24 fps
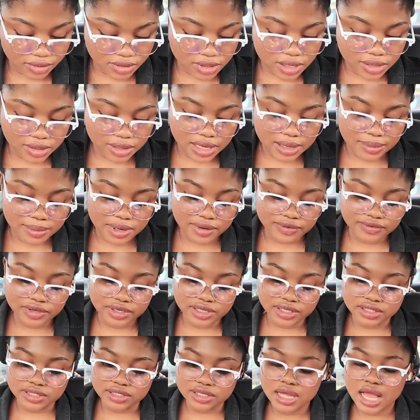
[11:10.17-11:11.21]
Now that I'm
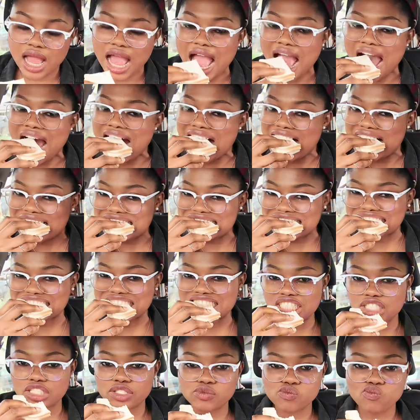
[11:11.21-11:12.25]
having it, I'm
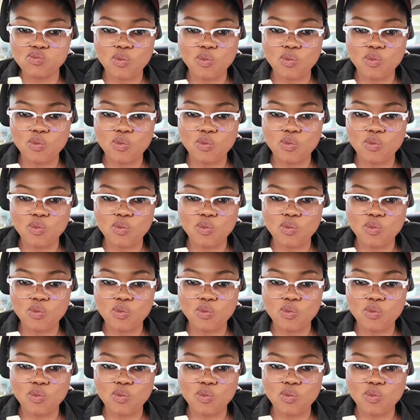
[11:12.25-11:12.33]
full.